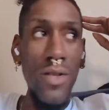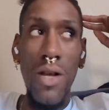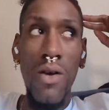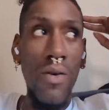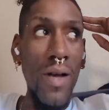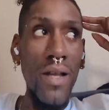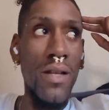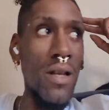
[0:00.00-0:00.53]

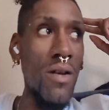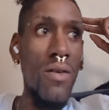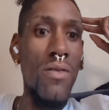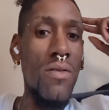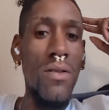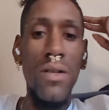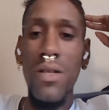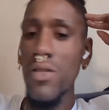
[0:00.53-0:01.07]
No, I don't.
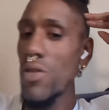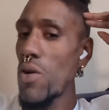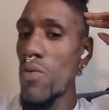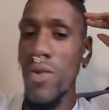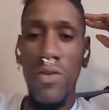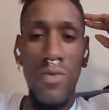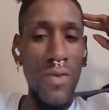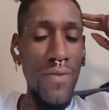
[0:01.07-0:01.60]

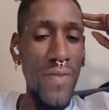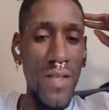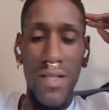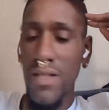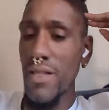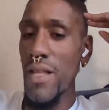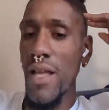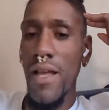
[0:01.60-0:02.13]
Don't want to
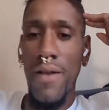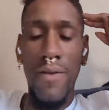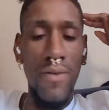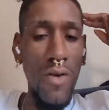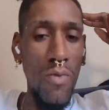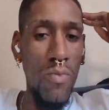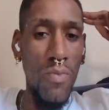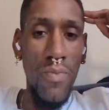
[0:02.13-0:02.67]
revisit that.
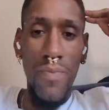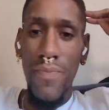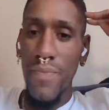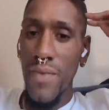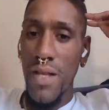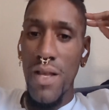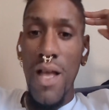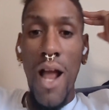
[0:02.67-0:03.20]
Nope.
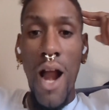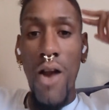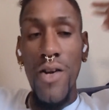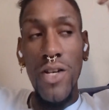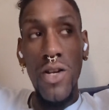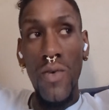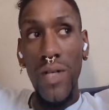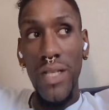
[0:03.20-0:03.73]
I
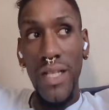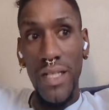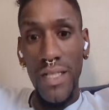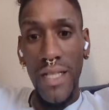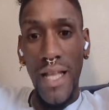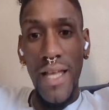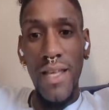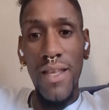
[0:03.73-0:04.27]
already know what it
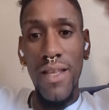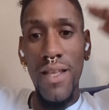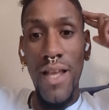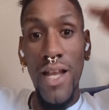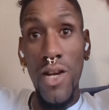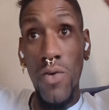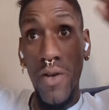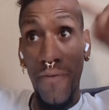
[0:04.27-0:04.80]
looks like.
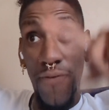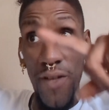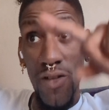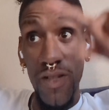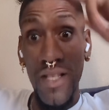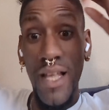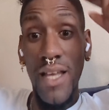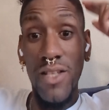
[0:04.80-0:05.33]
I know what it
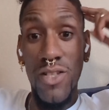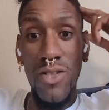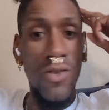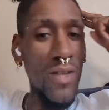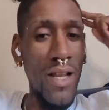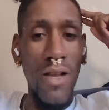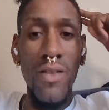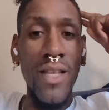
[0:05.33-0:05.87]
feels like
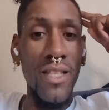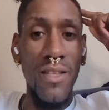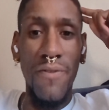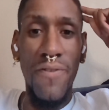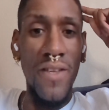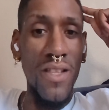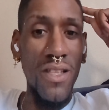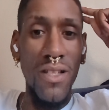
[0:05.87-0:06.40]
too, and I don't like
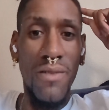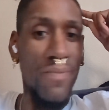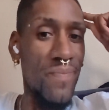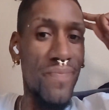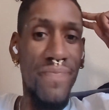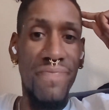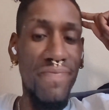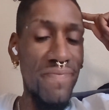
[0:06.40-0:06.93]
the feeling.
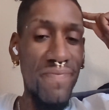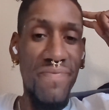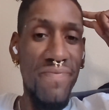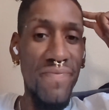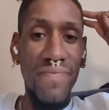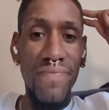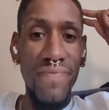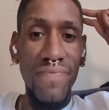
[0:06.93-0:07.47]

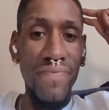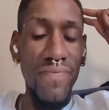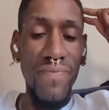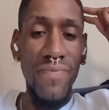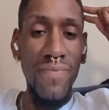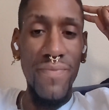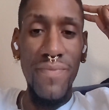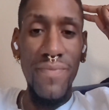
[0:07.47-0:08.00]
Mm-mm.